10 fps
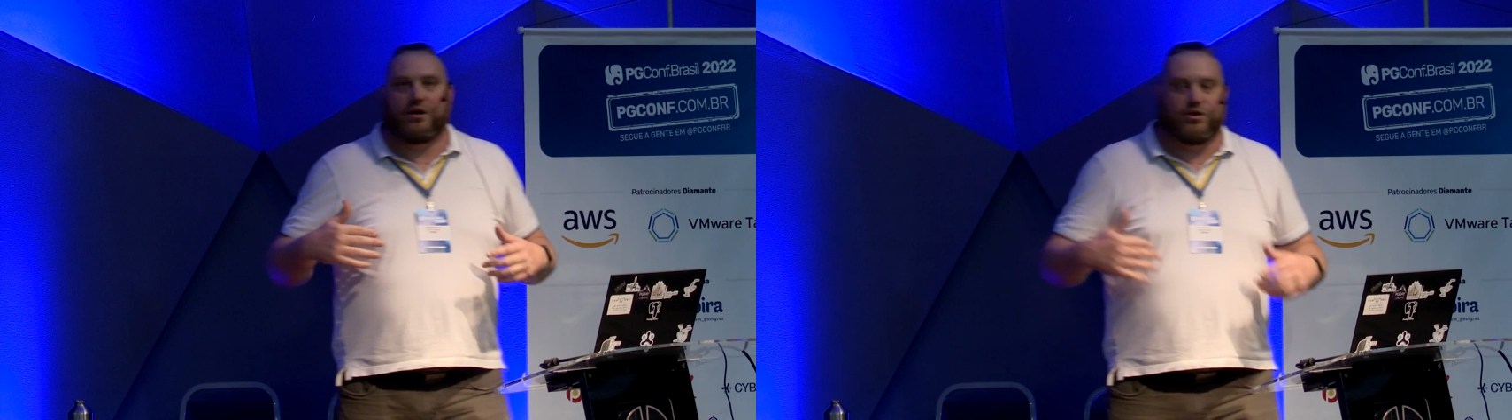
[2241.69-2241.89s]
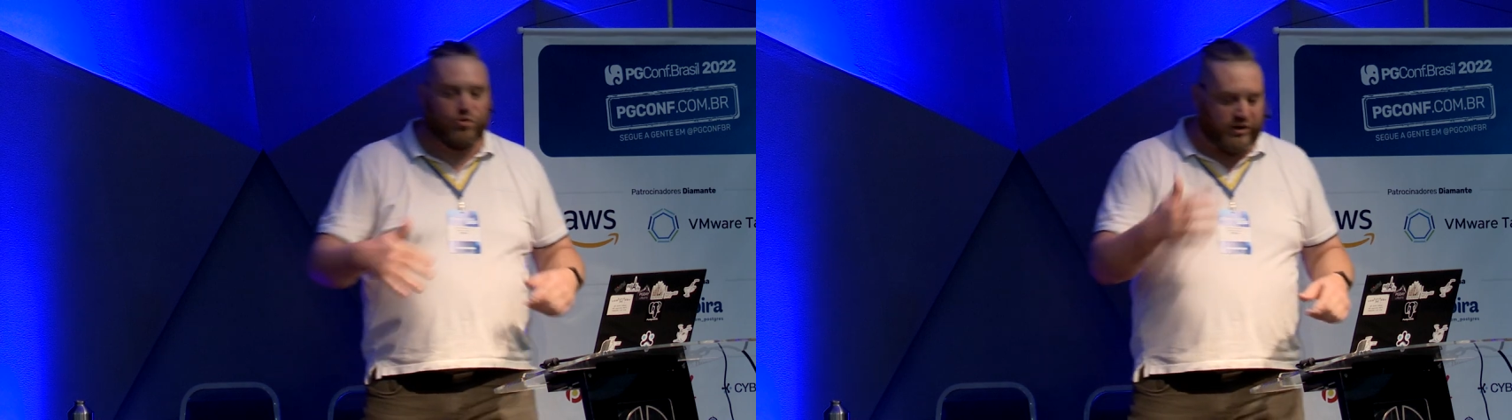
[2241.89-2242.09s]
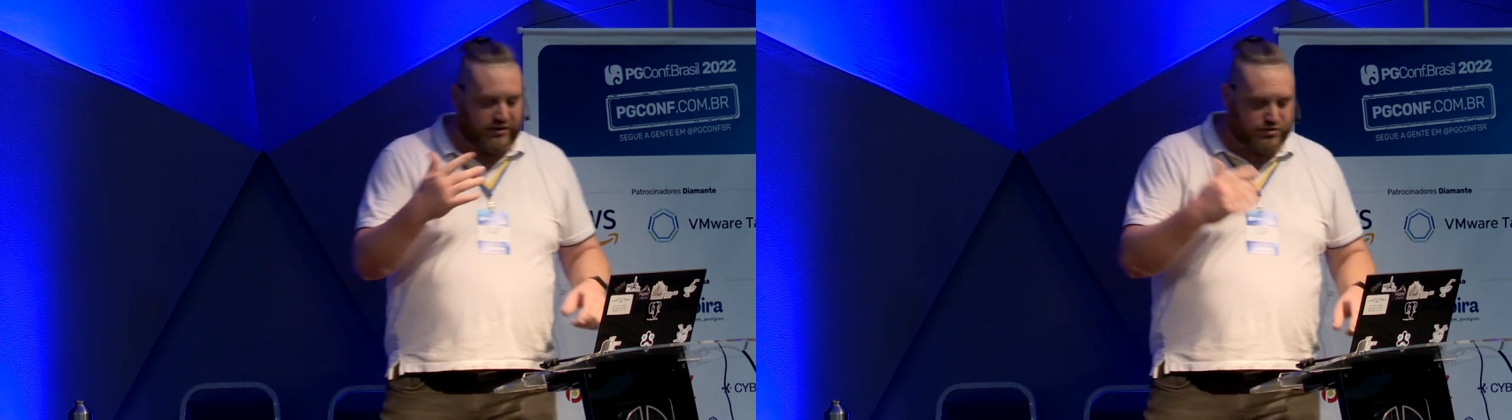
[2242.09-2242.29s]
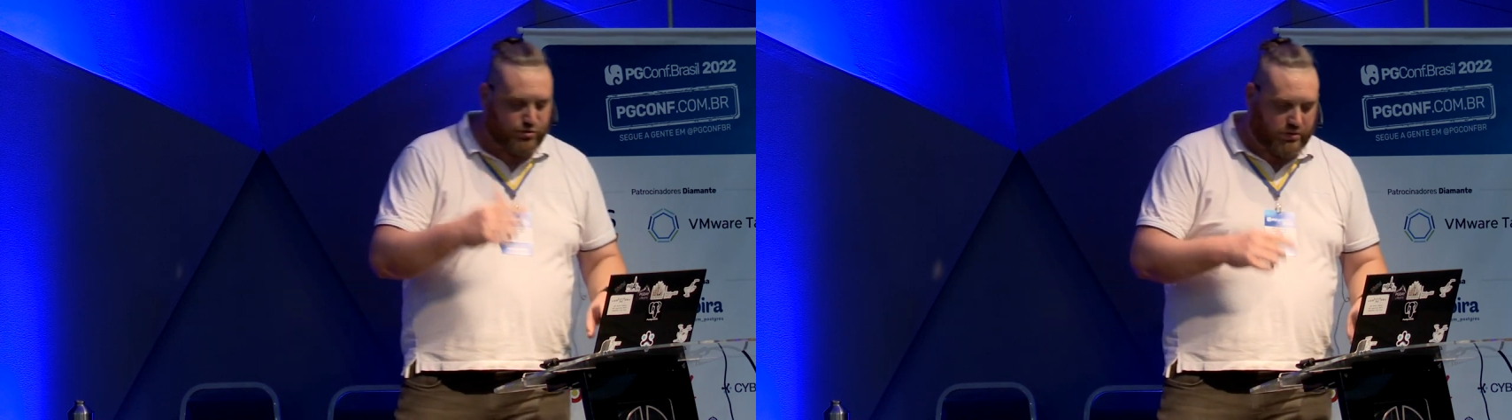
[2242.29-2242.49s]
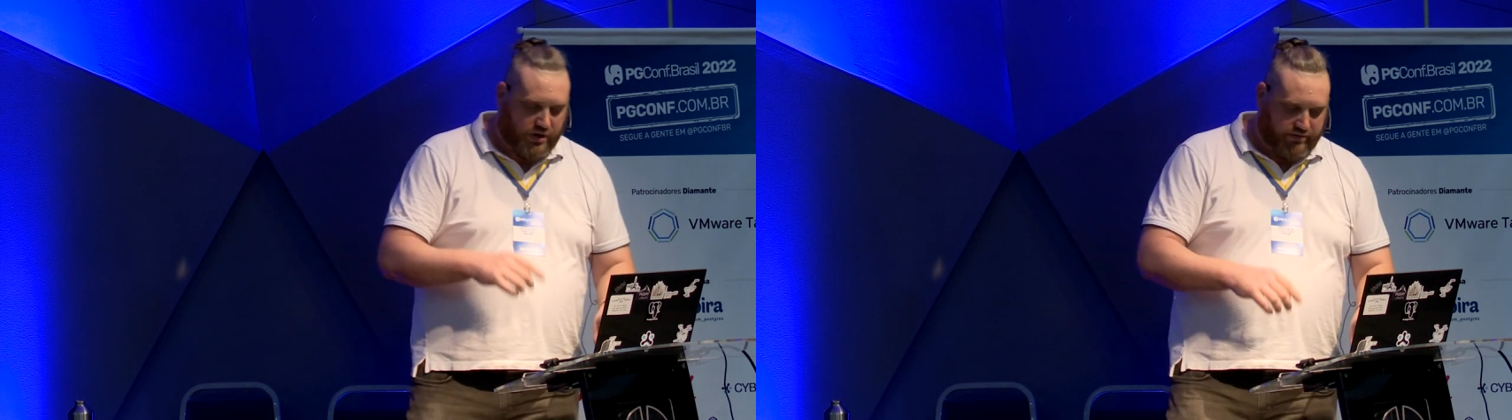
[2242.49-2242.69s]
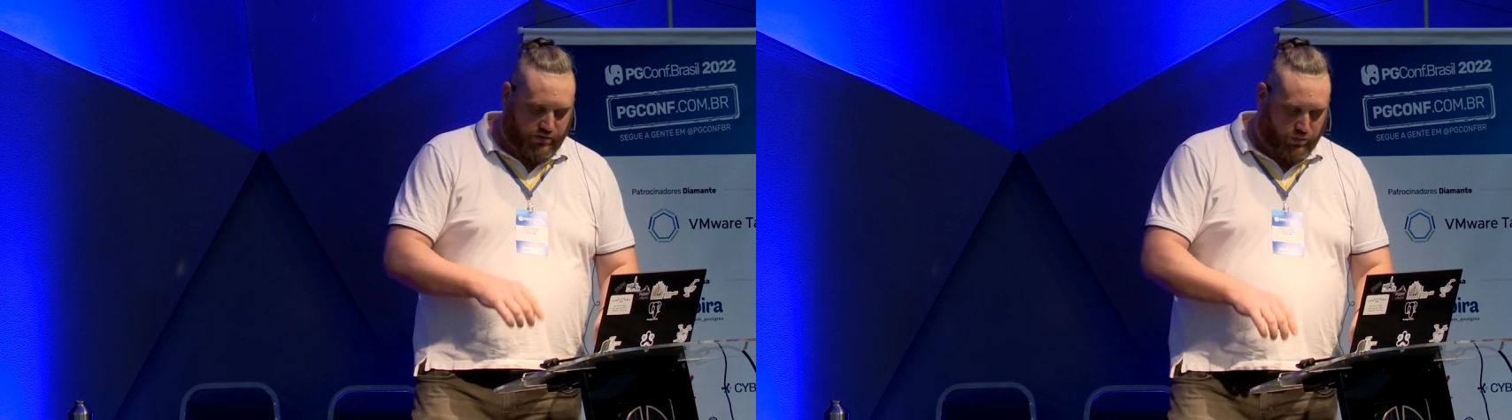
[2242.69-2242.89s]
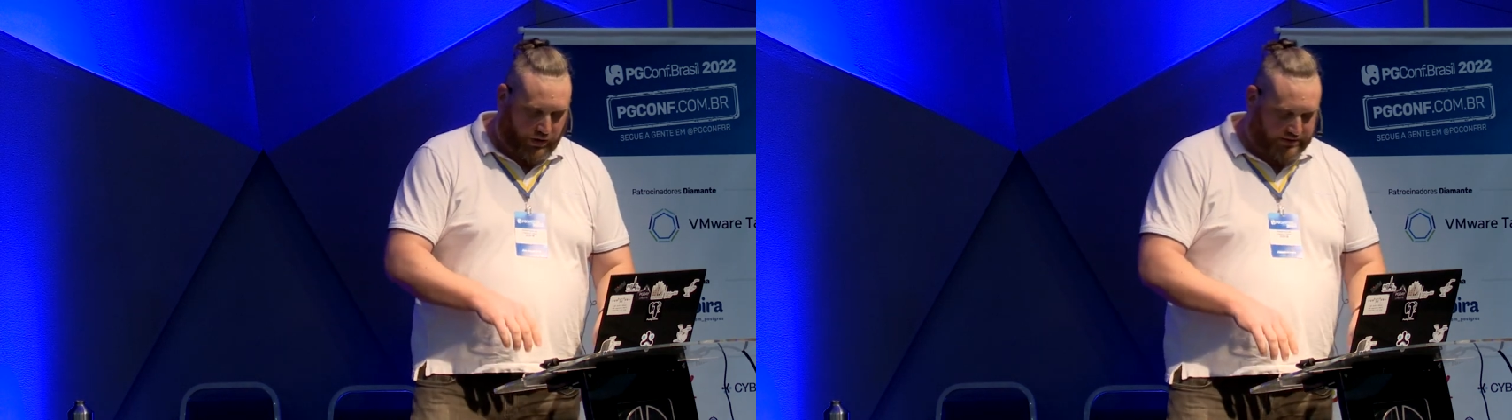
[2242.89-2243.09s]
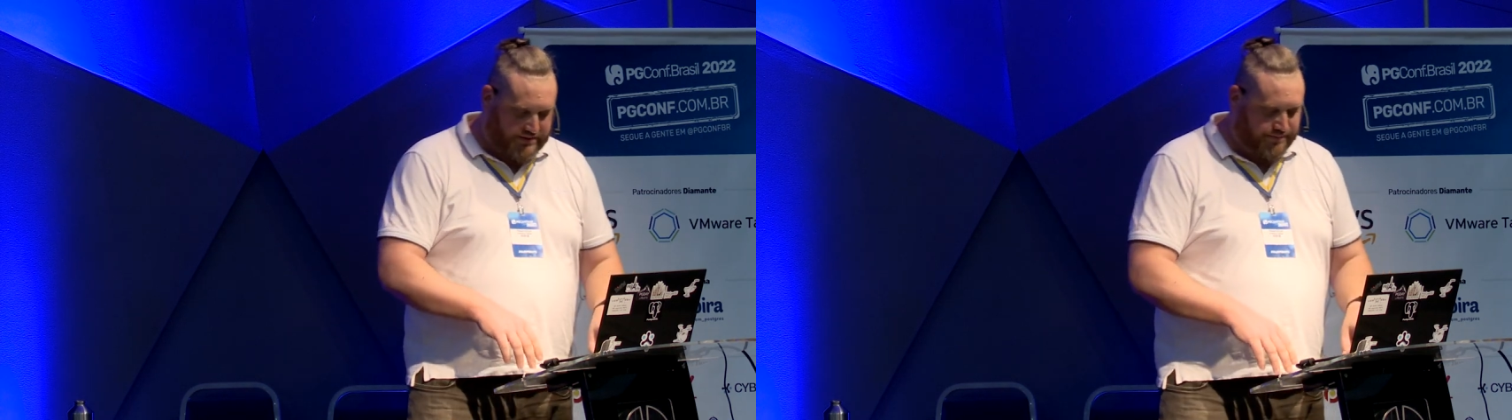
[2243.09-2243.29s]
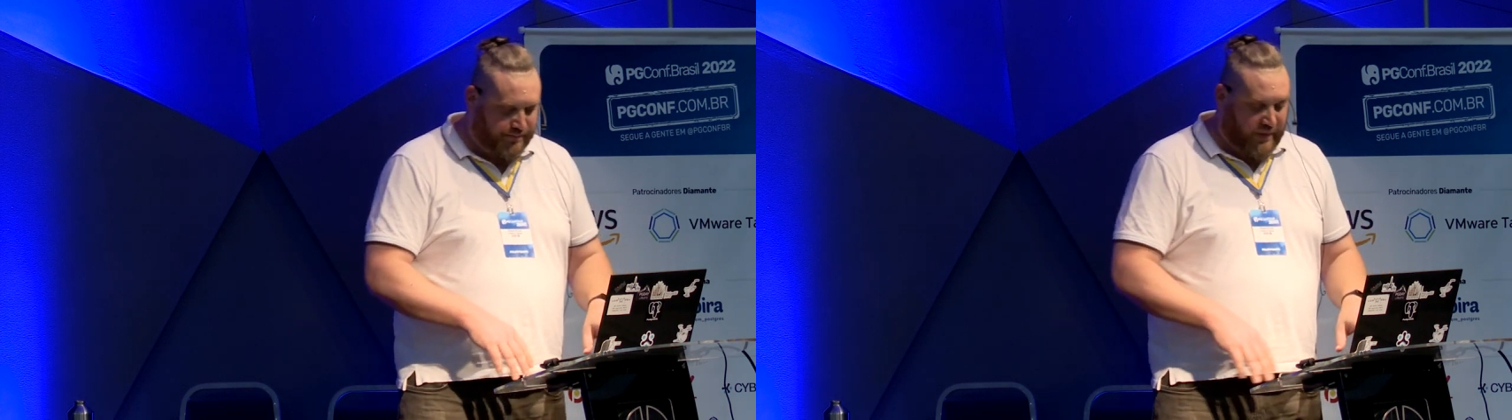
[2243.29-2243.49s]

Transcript: you can do whatever you want.